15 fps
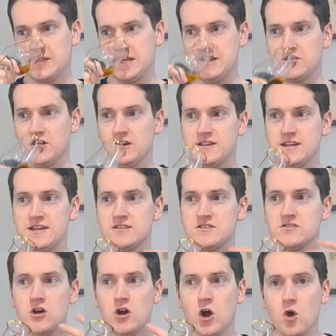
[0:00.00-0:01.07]
It's got
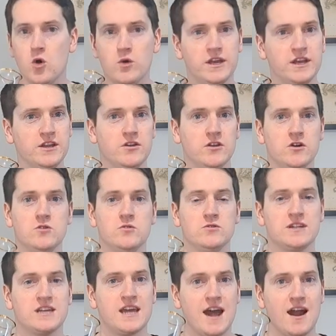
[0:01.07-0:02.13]
this oaky
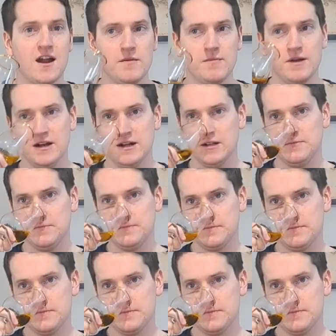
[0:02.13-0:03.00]
note, caramel